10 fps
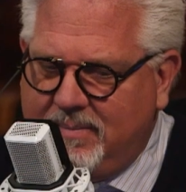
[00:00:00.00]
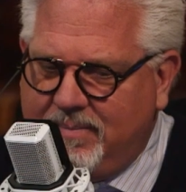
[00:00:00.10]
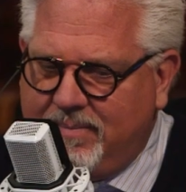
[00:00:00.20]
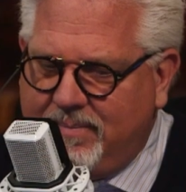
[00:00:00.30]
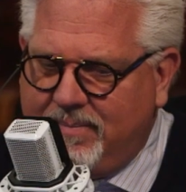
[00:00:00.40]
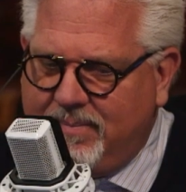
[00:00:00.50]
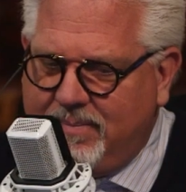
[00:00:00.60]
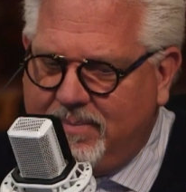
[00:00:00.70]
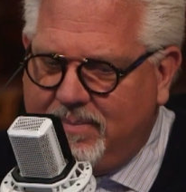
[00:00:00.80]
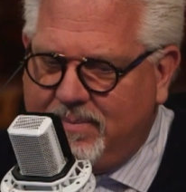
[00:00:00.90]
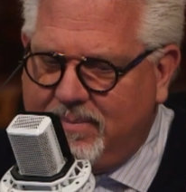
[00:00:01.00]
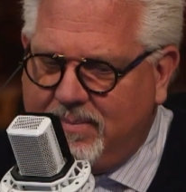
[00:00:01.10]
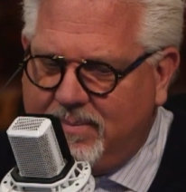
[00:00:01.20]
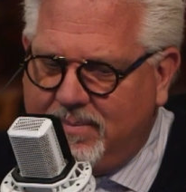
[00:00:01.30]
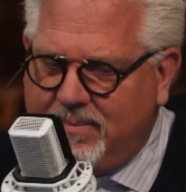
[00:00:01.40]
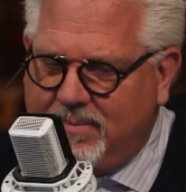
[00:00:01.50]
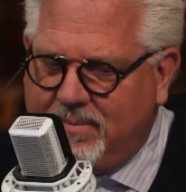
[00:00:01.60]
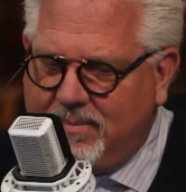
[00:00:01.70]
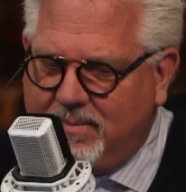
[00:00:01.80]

(silence)